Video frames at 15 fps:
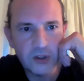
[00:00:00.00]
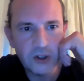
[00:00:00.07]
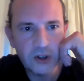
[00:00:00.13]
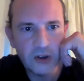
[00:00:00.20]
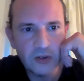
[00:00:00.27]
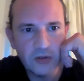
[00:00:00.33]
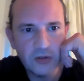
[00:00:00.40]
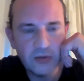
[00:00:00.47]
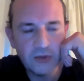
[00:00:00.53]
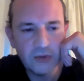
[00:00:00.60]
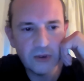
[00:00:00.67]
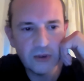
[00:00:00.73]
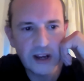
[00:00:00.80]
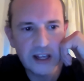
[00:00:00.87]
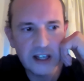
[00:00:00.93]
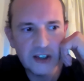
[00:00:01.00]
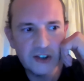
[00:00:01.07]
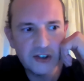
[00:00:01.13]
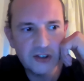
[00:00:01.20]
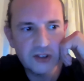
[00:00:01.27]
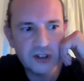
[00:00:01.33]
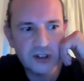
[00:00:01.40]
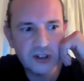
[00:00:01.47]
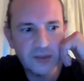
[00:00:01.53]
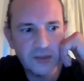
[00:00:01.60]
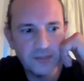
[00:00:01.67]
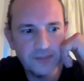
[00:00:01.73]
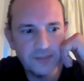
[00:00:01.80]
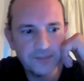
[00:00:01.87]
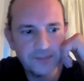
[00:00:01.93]
a lot of rage
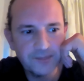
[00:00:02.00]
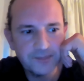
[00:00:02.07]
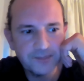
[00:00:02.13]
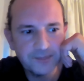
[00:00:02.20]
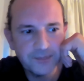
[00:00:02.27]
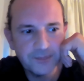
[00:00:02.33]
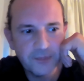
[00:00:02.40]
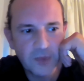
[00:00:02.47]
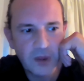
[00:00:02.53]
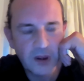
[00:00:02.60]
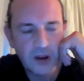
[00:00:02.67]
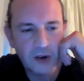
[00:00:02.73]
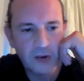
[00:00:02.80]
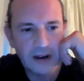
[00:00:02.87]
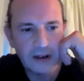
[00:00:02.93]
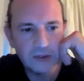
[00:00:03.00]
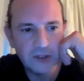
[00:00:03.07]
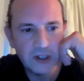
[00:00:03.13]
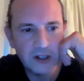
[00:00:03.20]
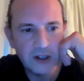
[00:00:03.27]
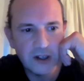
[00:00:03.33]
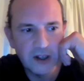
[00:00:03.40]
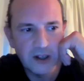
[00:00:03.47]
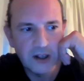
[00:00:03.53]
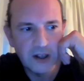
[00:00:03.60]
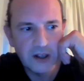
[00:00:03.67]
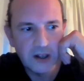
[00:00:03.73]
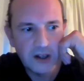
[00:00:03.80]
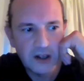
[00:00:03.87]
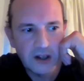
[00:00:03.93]
um, around it.
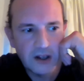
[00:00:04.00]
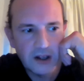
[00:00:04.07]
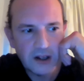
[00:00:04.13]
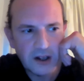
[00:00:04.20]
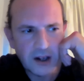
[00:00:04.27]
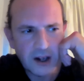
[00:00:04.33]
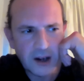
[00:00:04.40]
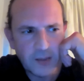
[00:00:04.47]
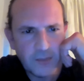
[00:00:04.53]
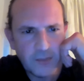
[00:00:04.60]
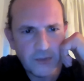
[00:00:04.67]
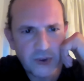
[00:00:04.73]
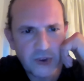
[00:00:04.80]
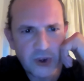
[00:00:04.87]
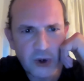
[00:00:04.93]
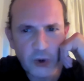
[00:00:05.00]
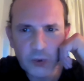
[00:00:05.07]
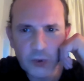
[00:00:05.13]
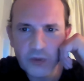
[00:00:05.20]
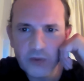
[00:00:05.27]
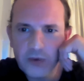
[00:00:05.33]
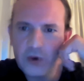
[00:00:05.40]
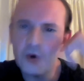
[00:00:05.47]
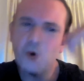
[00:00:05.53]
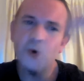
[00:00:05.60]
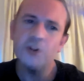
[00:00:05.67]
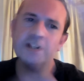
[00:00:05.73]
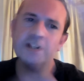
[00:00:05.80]
Um, so for all